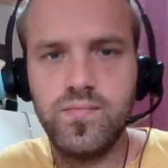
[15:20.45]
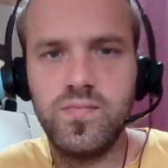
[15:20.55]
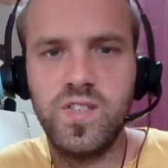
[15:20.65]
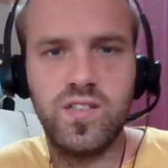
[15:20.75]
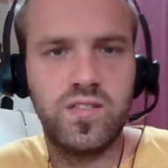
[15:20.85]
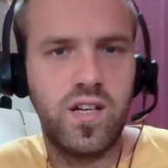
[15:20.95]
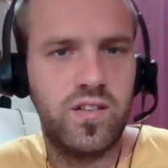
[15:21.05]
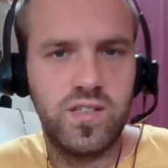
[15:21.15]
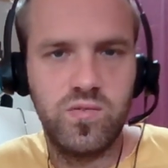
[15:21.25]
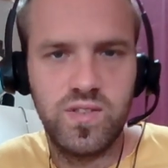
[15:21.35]
This is how I
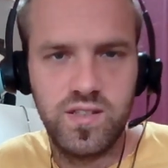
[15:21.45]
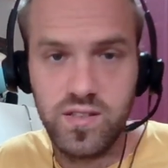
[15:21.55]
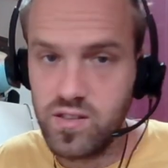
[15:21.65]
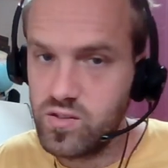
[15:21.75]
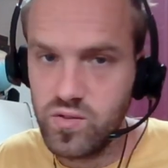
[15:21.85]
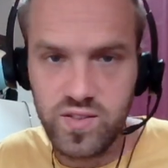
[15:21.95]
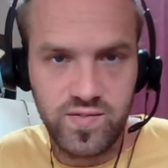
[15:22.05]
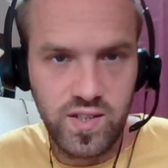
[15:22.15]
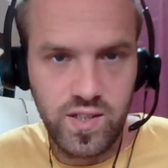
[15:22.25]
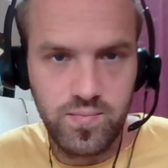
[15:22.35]
deal with this. I
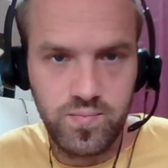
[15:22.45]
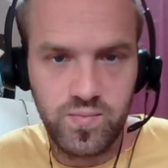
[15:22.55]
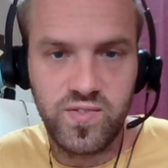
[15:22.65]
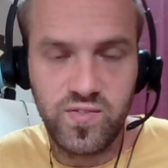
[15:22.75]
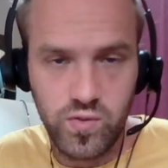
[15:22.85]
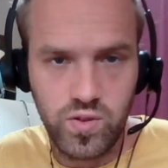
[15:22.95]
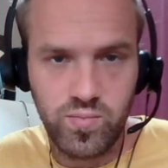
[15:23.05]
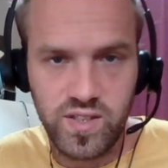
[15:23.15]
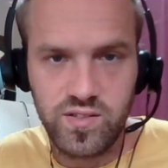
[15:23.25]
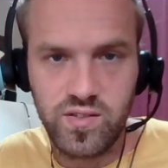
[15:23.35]
notify before the
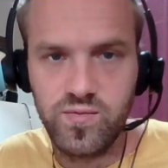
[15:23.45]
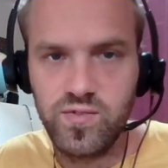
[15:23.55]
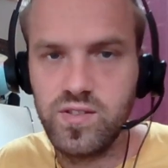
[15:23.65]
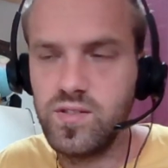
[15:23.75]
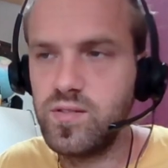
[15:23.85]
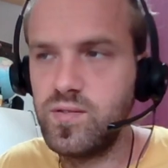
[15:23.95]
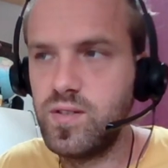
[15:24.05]
press conference.